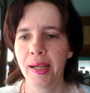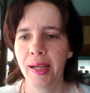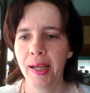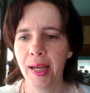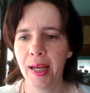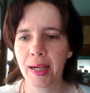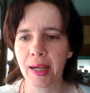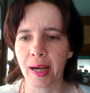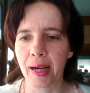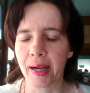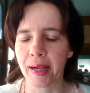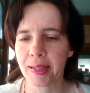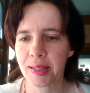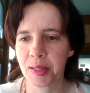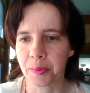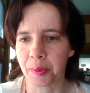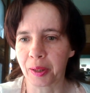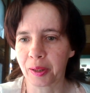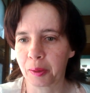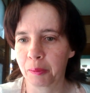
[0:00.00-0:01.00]
Hey
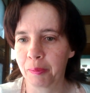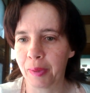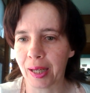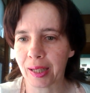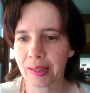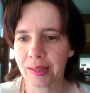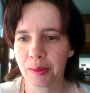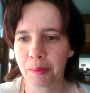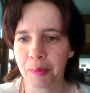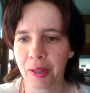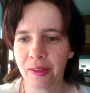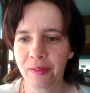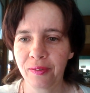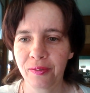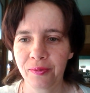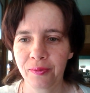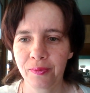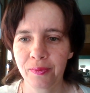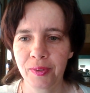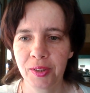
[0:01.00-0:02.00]
guys, welcome back to my
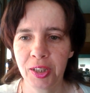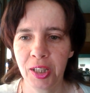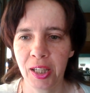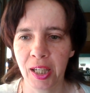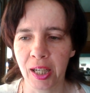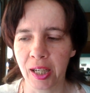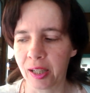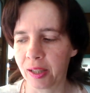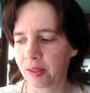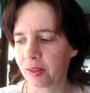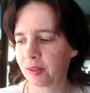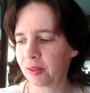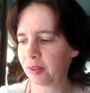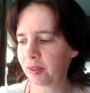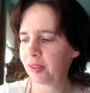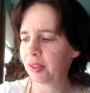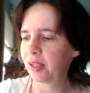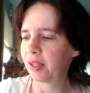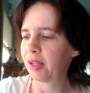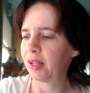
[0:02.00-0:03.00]

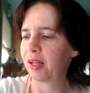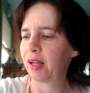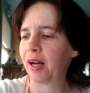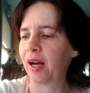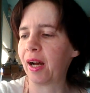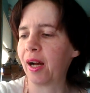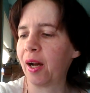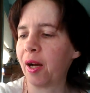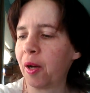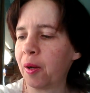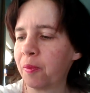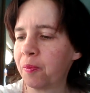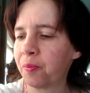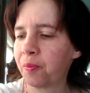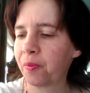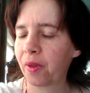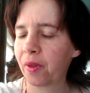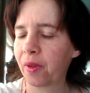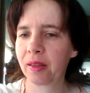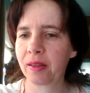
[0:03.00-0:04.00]
channel.
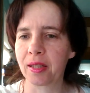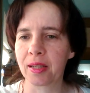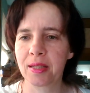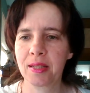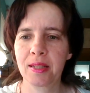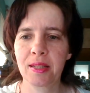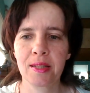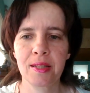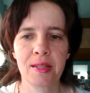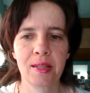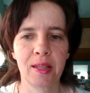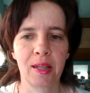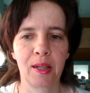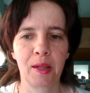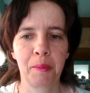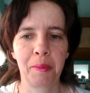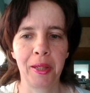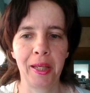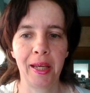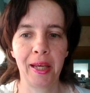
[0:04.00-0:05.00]
This is going
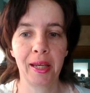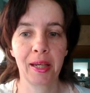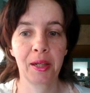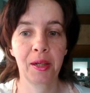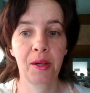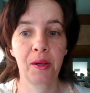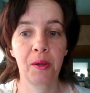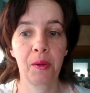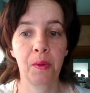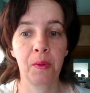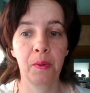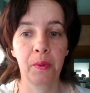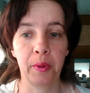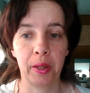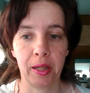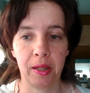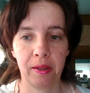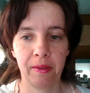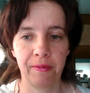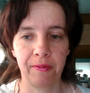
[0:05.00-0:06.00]
to be a
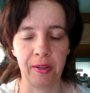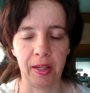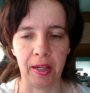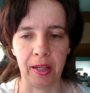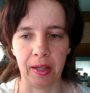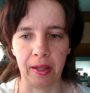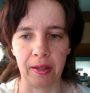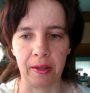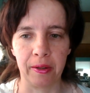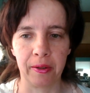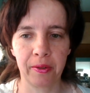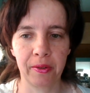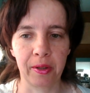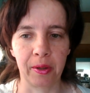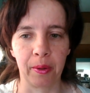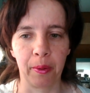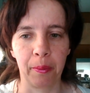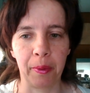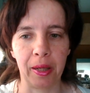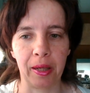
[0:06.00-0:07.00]
quick video.
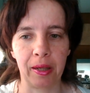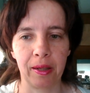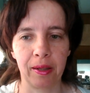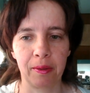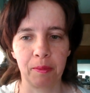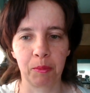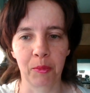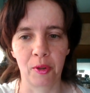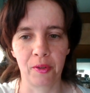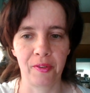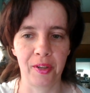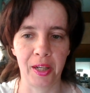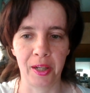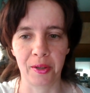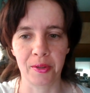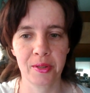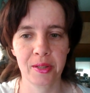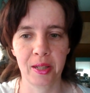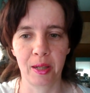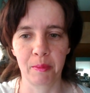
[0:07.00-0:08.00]
There will be more
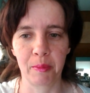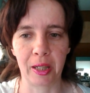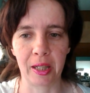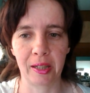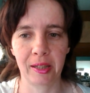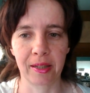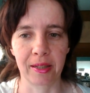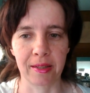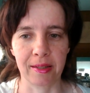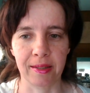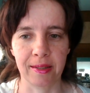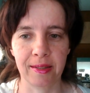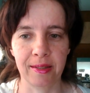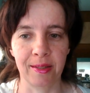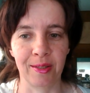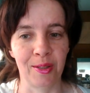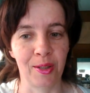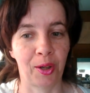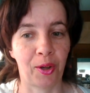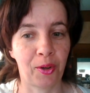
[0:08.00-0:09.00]
videos coming because it's
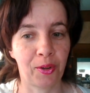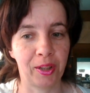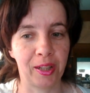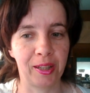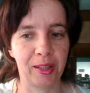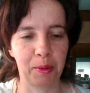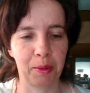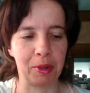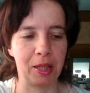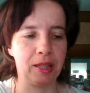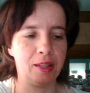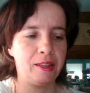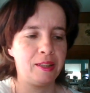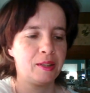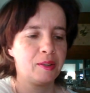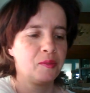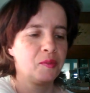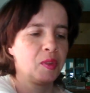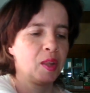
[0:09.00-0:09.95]
near the end of the month.